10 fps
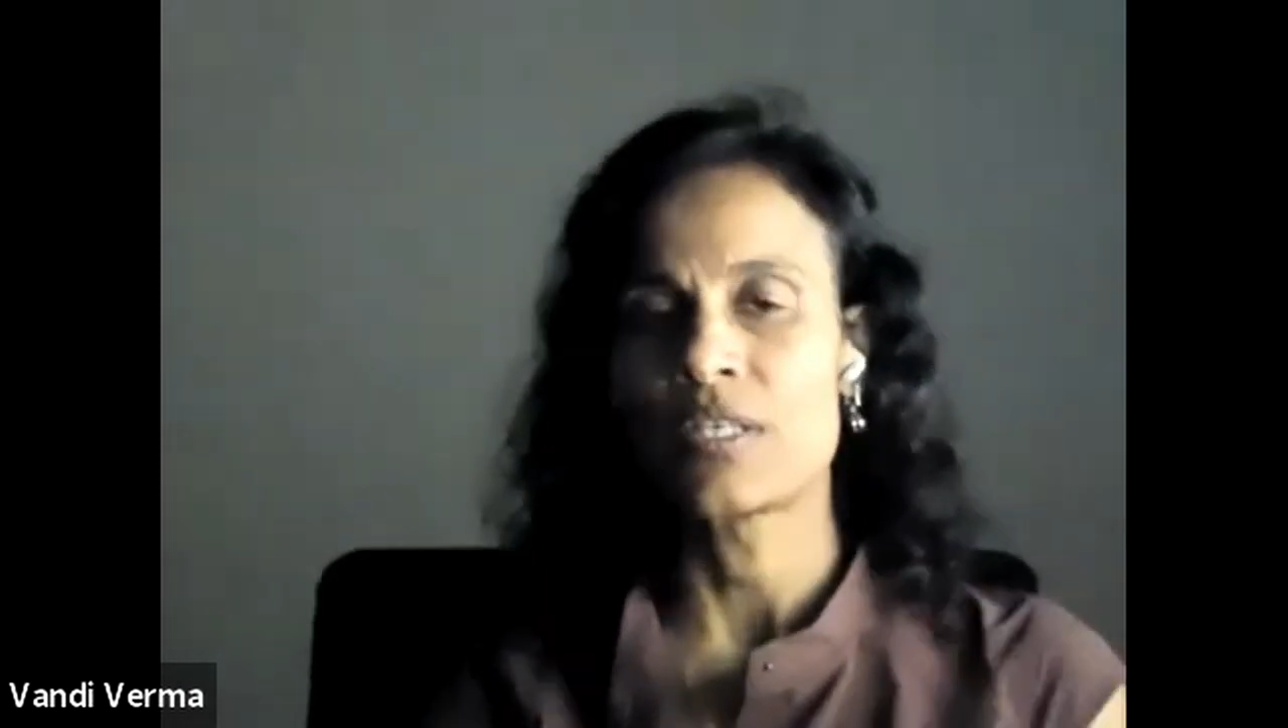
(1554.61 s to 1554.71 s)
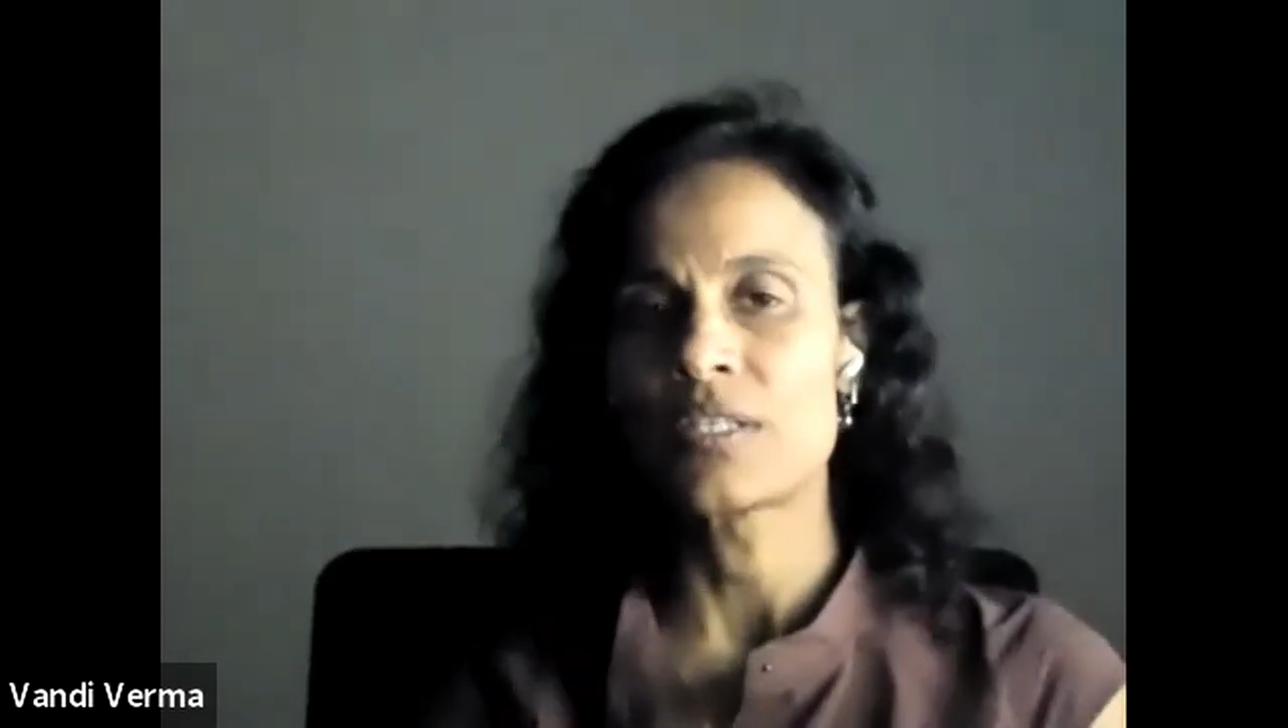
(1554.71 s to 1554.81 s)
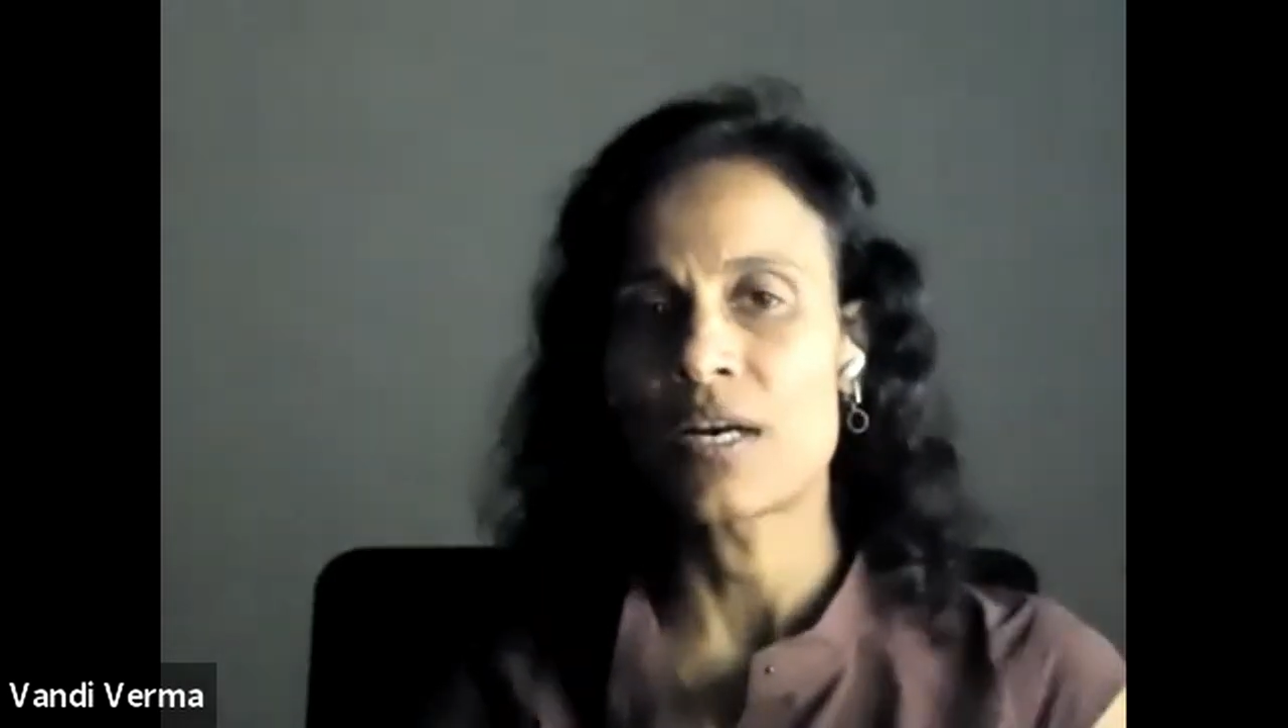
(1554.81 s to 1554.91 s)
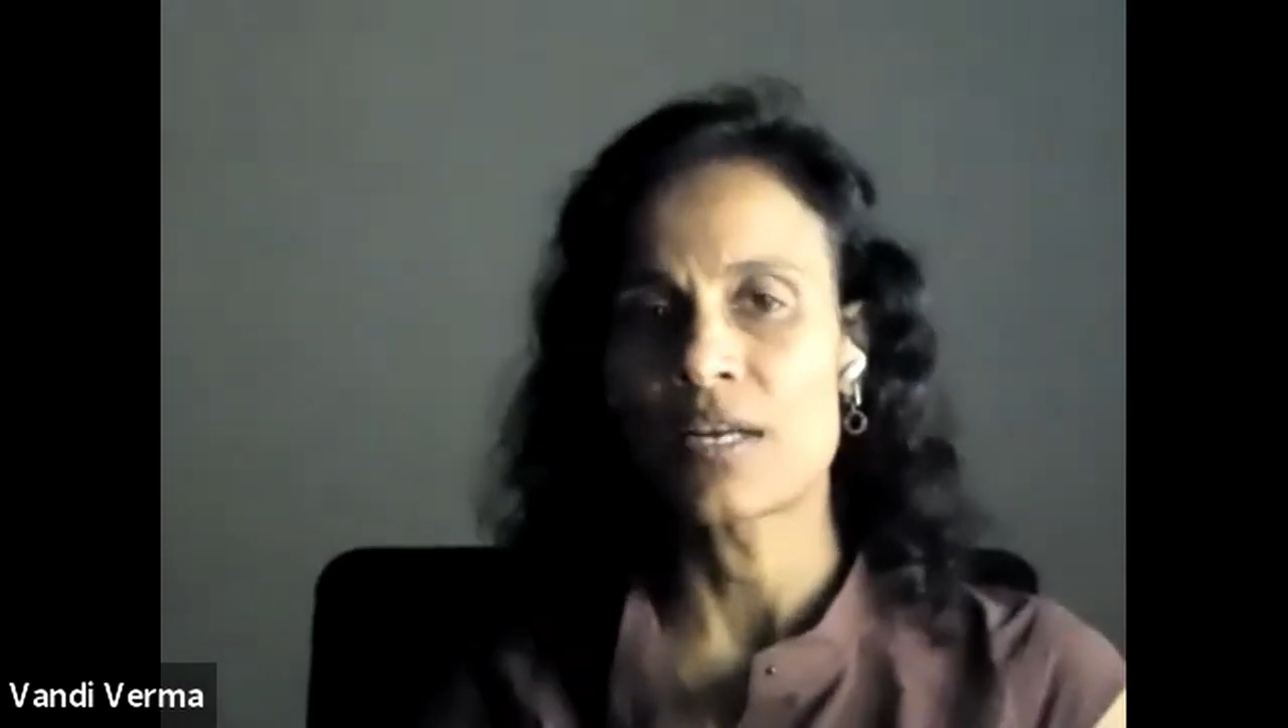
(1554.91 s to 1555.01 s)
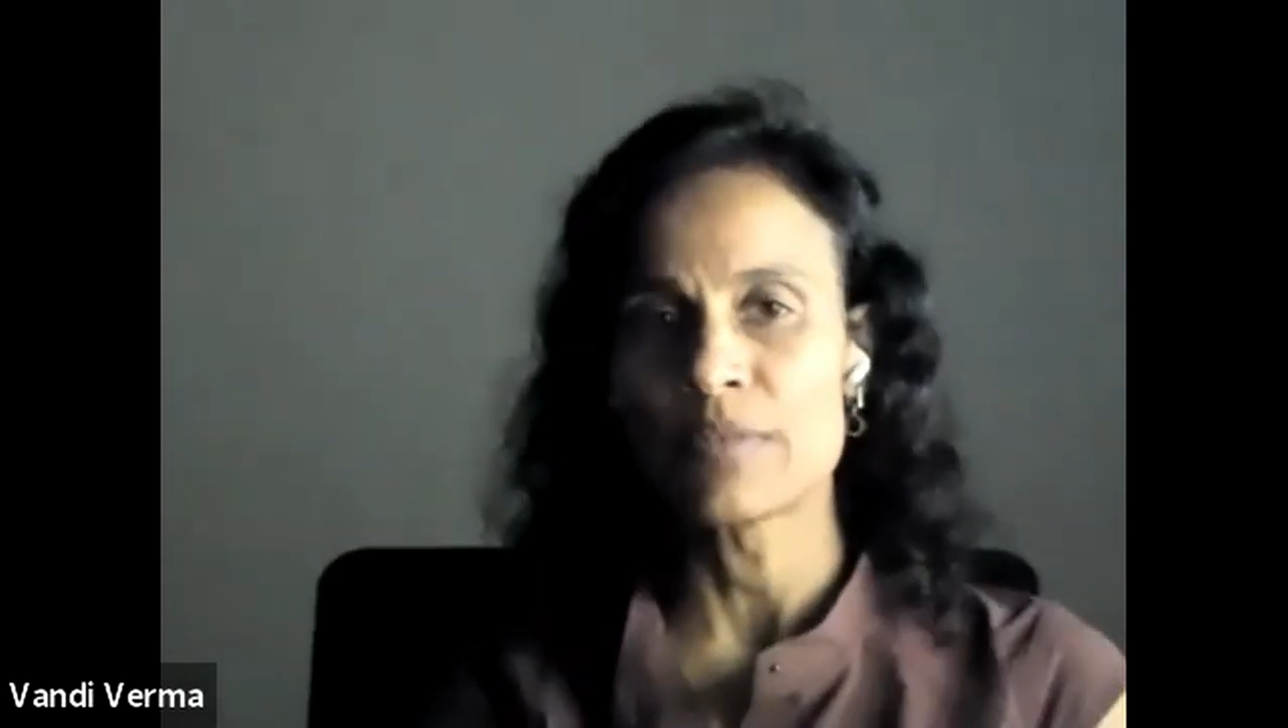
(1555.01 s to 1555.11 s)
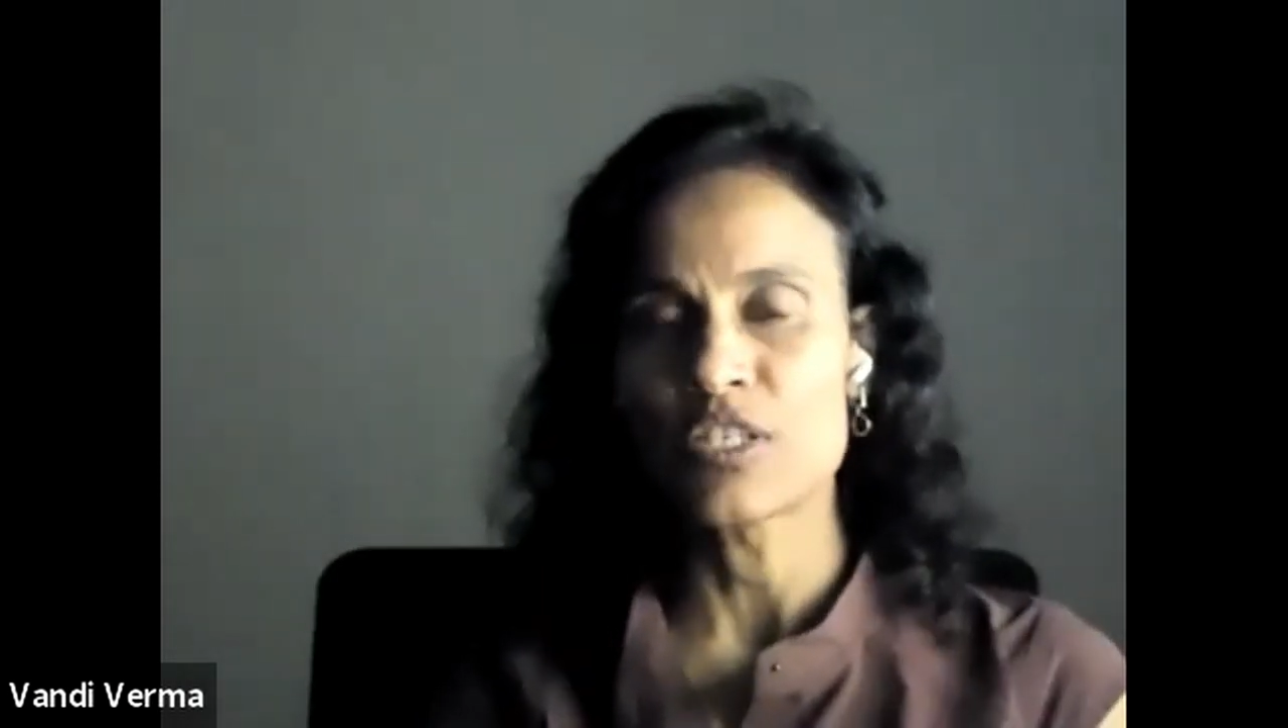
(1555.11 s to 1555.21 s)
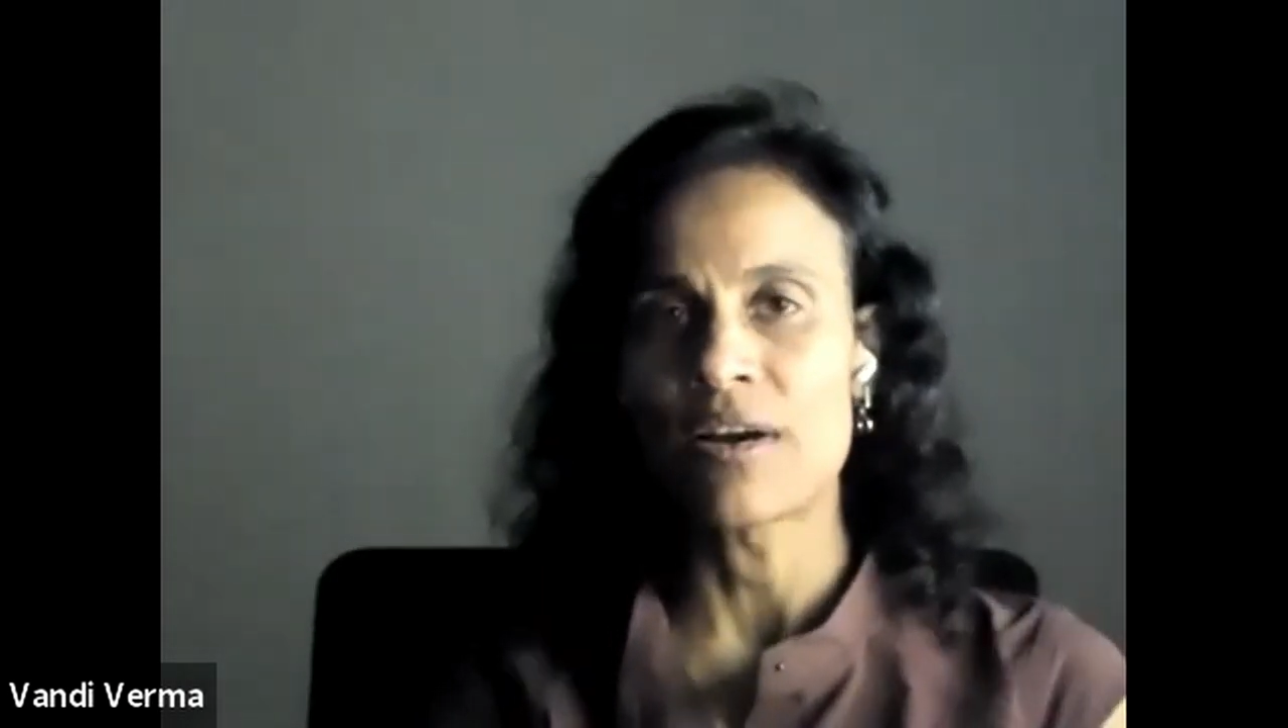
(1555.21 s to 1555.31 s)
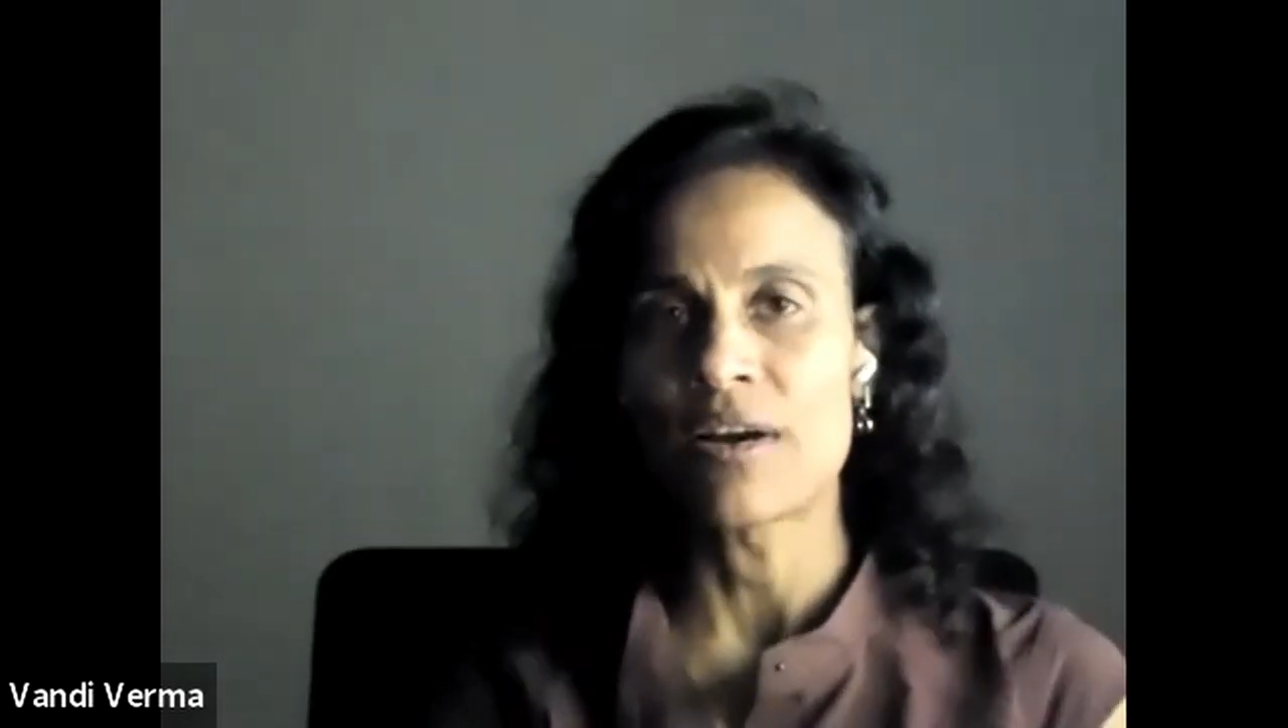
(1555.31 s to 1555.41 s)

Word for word: an autonomous